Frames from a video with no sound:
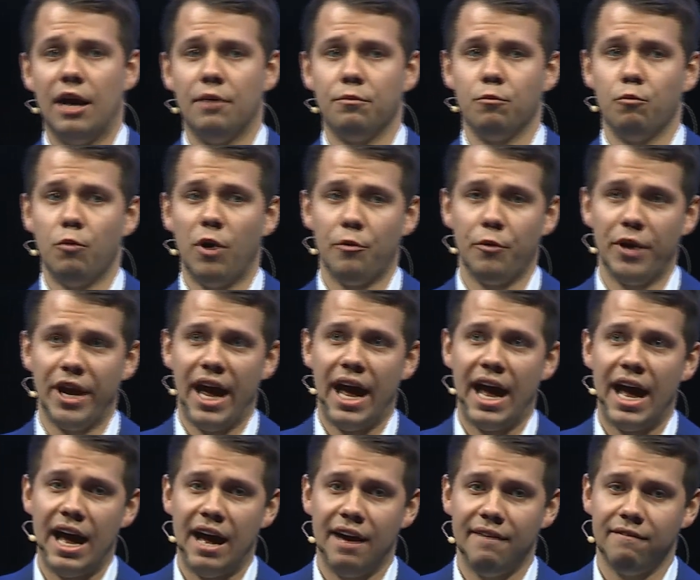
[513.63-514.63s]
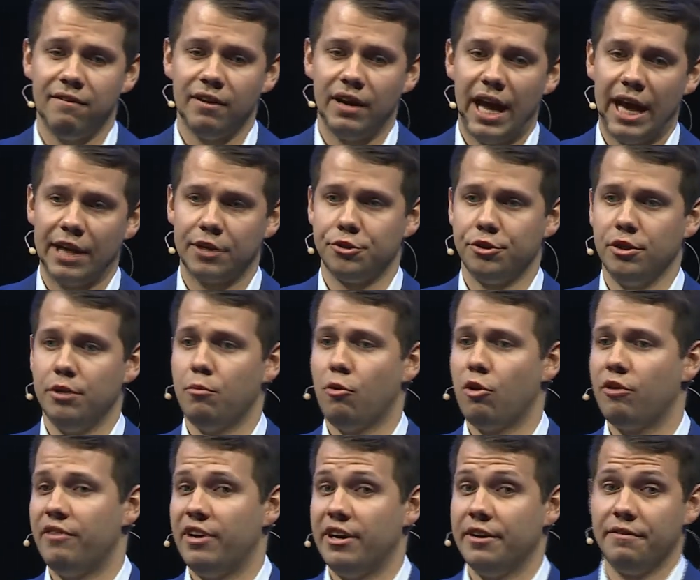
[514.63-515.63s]
where we have actually more
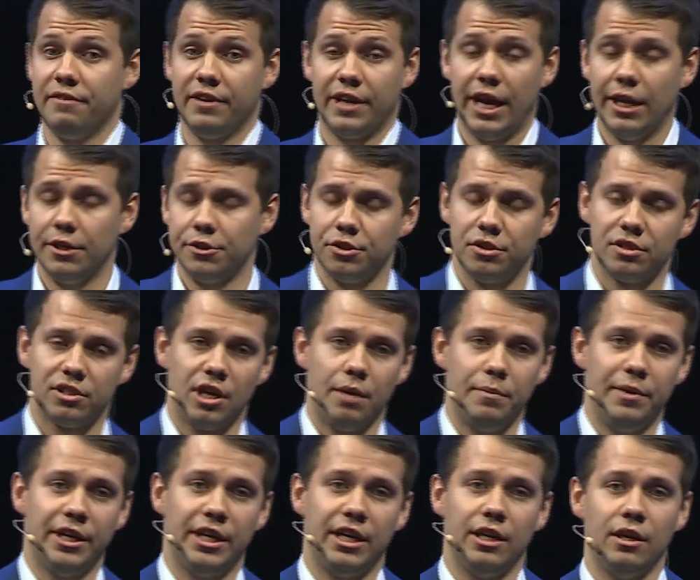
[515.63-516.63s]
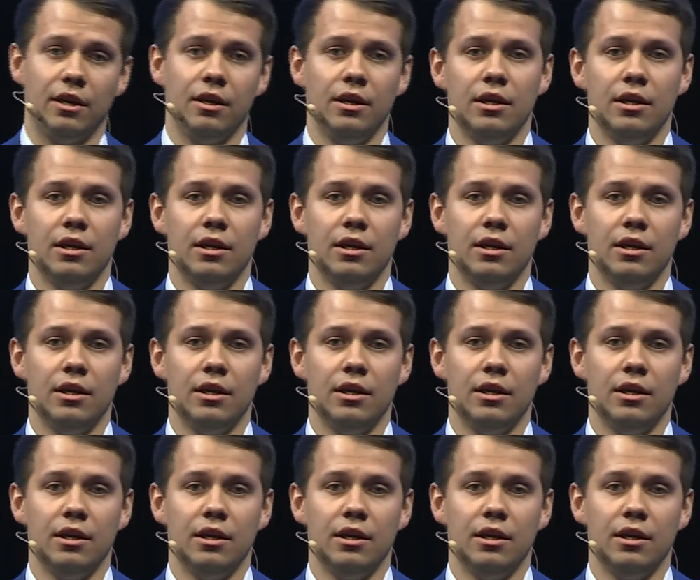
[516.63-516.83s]
verifications coming in.